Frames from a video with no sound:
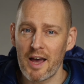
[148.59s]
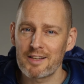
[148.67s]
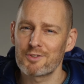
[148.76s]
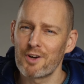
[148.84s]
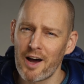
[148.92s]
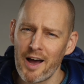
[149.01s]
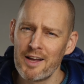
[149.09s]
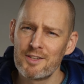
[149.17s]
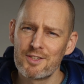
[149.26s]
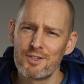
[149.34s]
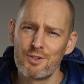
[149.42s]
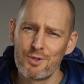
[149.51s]
extra
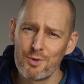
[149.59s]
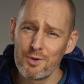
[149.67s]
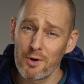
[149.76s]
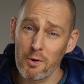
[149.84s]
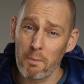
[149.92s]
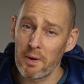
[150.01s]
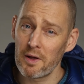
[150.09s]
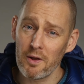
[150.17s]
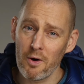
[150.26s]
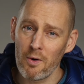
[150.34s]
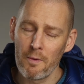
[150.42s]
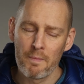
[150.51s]
heights to your
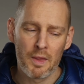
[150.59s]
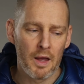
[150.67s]
pillow.